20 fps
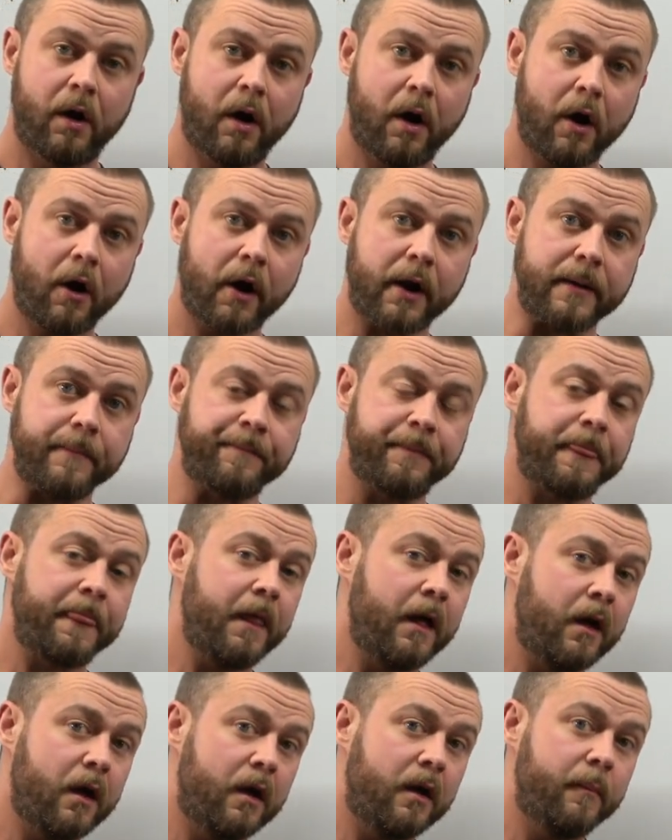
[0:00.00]
All right,
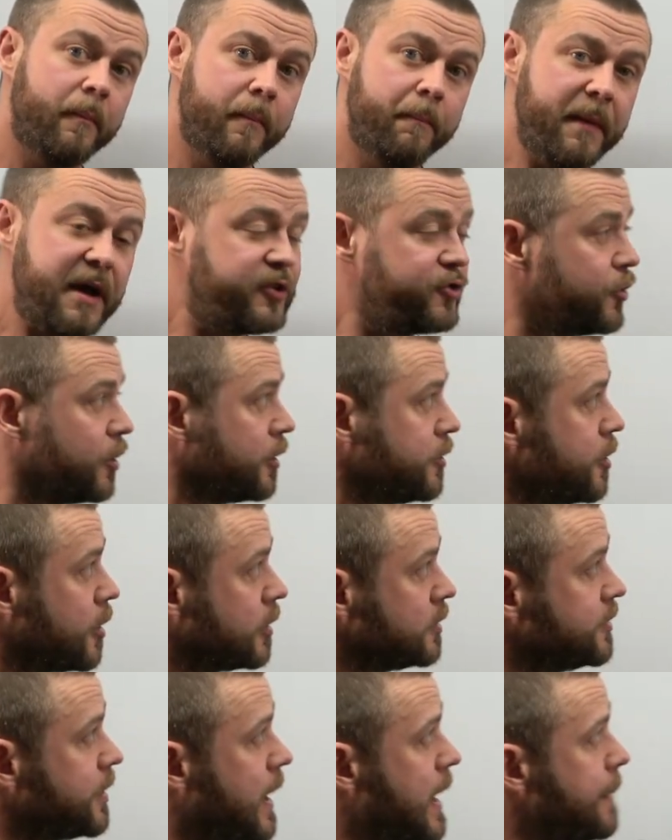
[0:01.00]
make sure
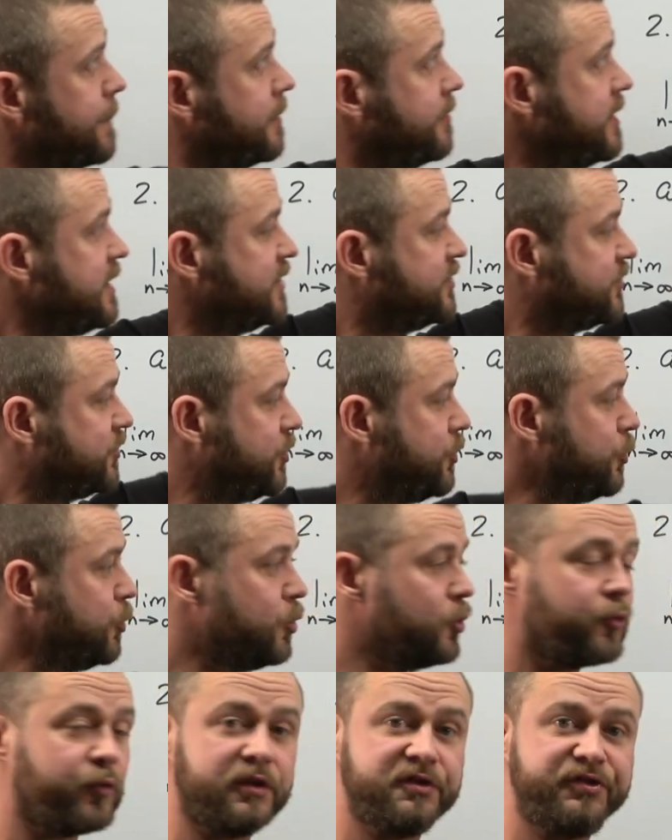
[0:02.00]
you're on top of these
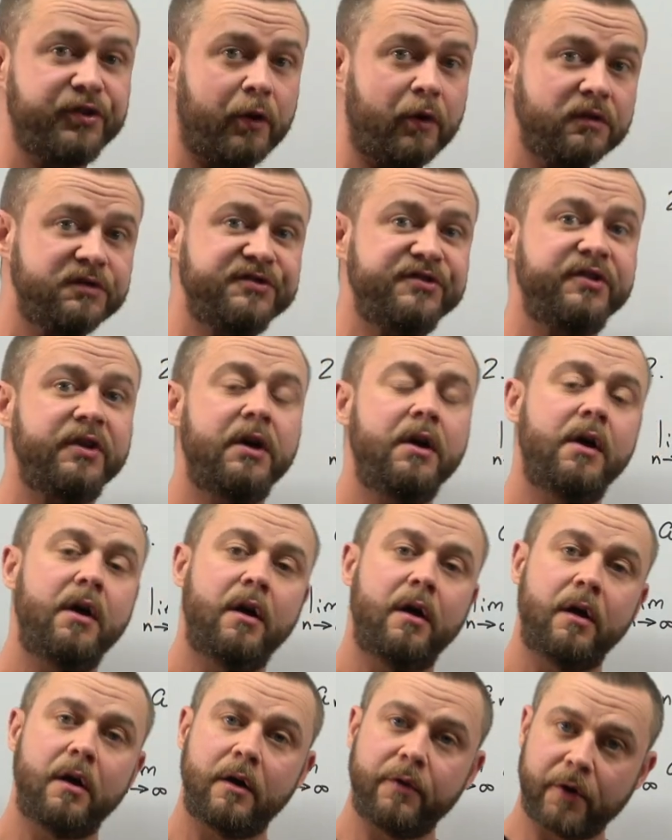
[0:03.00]
two results.
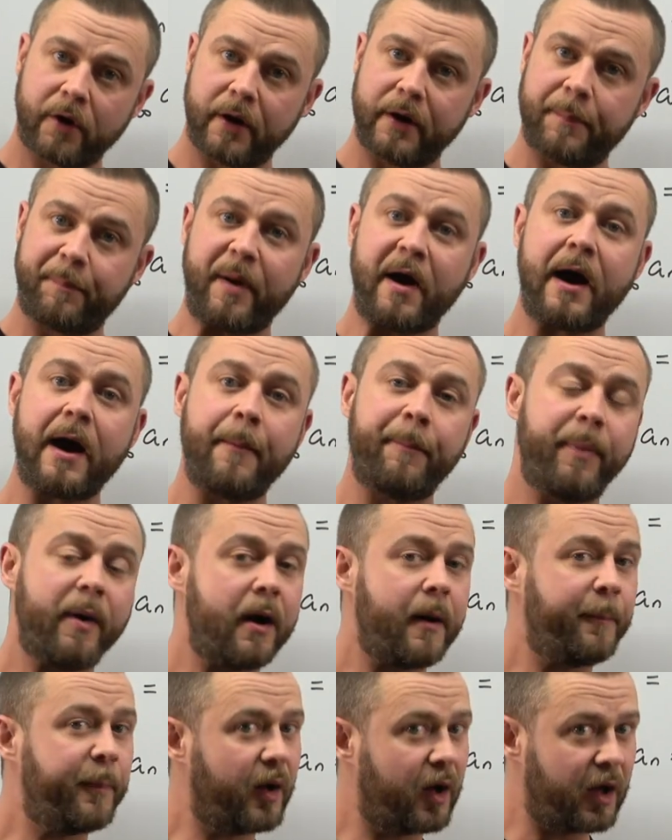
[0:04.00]
They're going to pop
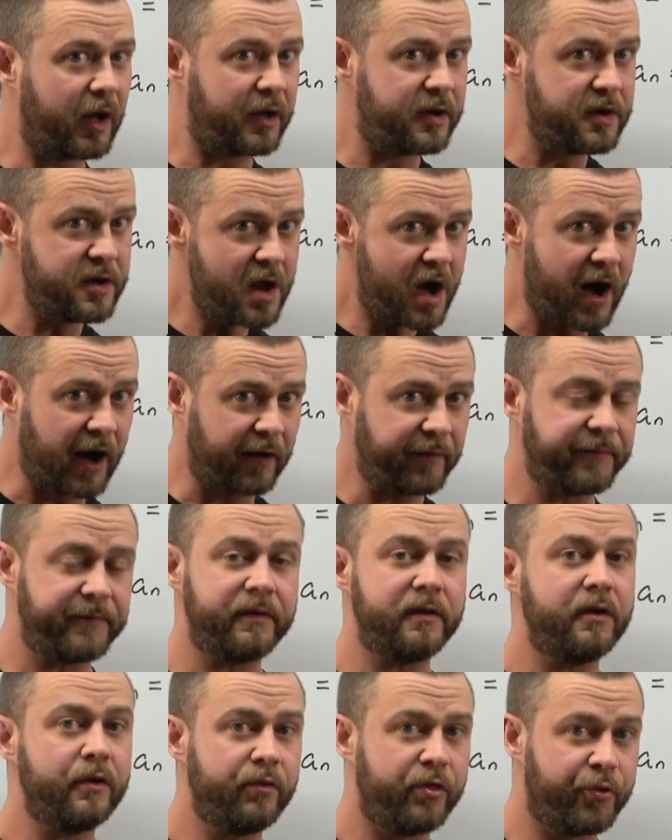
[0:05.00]
up
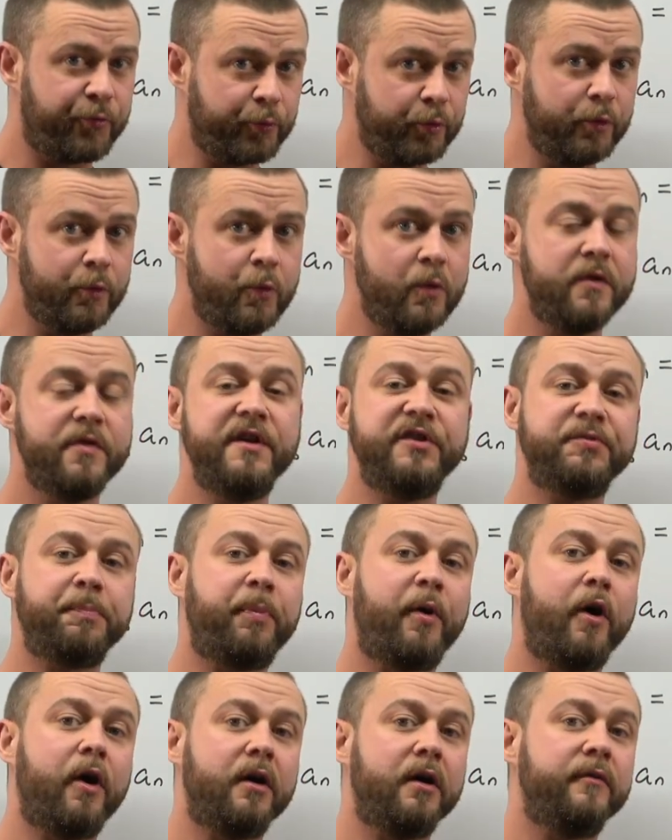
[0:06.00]
enough through this
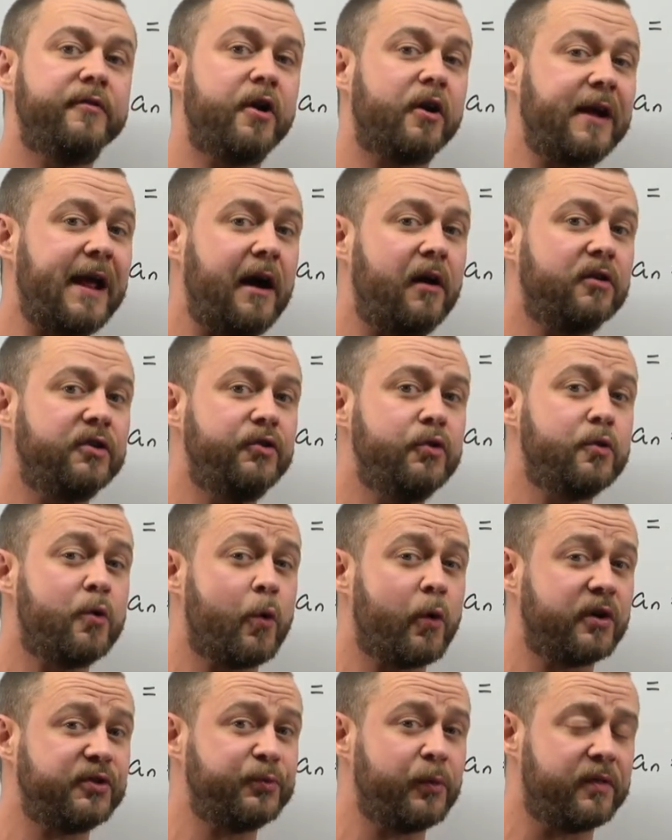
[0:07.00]
part of your Calc 2
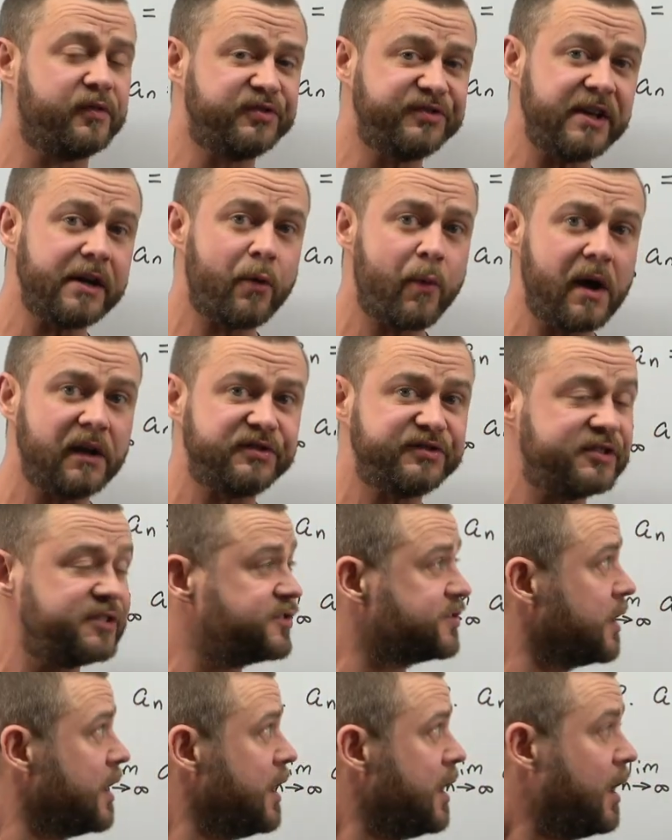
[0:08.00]
course with
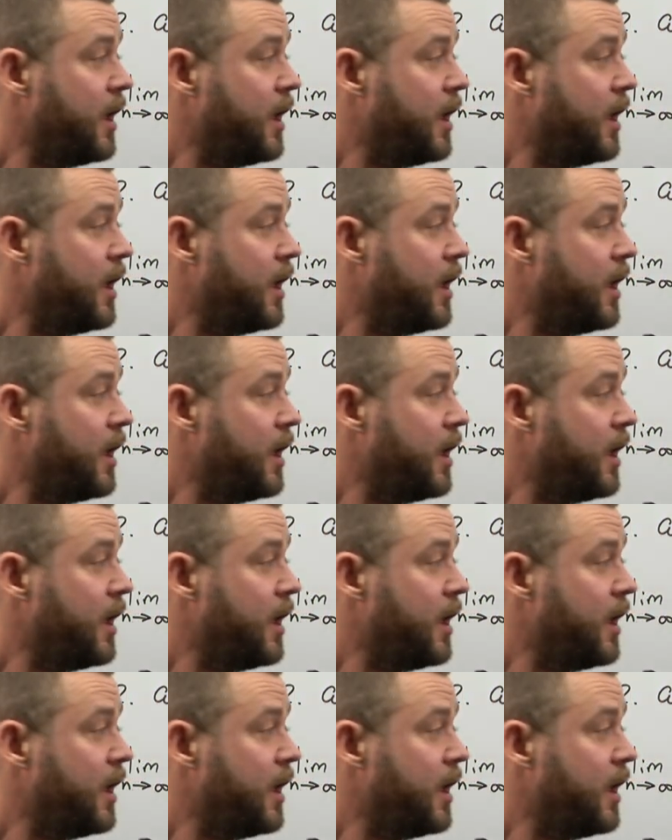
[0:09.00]
sequences